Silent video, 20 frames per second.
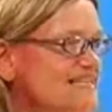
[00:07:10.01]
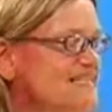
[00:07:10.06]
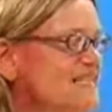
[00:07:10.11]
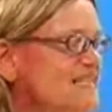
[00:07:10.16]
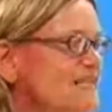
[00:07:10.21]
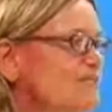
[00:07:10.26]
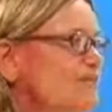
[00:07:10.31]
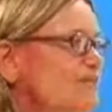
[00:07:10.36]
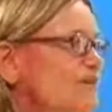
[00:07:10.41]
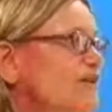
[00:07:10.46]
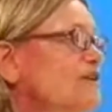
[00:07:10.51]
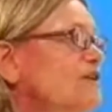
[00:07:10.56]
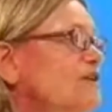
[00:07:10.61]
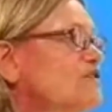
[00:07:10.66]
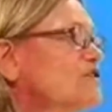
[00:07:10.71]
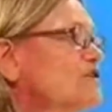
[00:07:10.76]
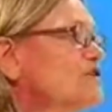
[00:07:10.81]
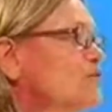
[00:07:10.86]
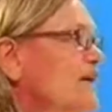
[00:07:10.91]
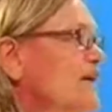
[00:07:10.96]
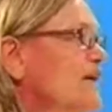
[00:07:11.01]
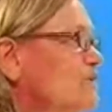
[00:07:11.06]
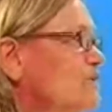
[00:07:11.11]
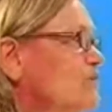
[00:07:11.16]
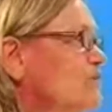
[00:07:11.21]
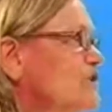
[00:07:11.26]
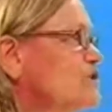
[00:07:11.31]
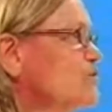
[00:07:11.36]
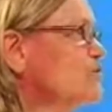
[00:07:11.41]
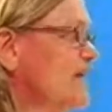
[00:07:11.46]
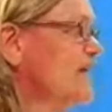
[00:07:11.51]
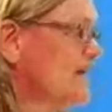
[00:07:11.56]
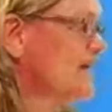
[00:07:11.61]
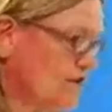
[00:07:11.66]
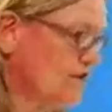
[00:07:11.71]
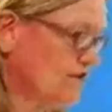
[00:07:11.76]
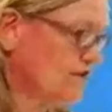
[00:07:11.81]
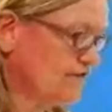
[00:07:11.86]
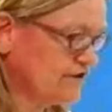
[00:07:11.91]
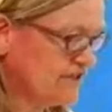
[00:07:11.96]
deeply to the way in which we have
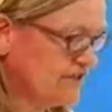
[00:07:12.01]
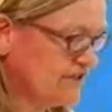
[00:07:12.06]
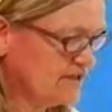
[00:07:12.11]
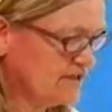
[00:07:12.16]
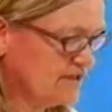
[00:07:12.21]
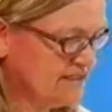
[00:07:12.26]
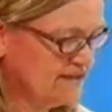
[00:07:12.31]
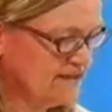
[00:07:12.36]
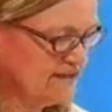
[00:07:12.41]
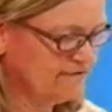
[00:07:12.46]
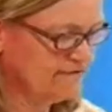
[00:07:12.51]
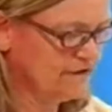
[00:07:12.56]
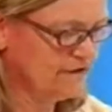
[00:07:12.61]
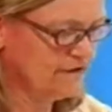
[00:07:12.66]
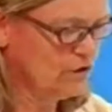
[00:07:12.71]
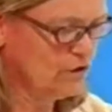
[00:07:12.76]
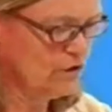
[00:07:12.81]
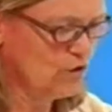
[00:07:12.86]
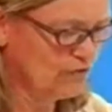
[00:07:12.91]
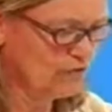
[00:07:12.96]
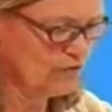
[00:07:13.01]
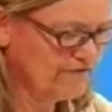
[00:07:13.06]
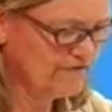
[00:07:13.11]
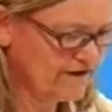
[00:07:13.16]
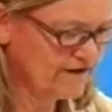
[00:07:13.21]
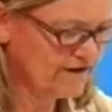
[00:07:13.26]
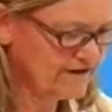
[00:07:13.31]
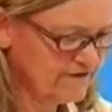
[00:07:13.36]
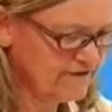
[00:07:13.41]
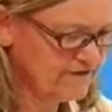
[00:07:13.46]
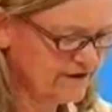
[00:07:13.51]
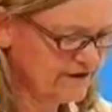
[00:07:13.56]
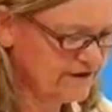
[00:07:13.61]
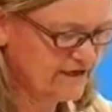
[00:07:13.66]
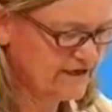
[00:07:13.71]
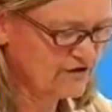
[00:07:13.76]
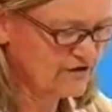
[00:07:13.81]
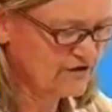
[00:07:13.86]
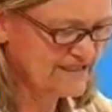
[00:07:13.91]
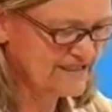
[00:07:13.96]
governed ourselves over a very, very
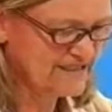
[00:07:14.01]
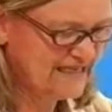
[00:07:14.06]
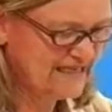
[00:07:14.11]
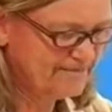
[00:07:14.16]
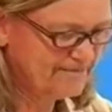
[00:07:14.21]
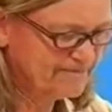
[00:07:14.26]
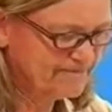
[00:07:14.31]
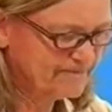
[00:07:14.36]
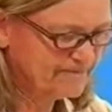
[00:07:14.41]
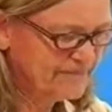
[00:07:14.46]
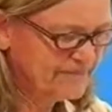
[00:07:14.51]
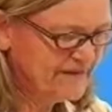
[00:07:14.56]
long time.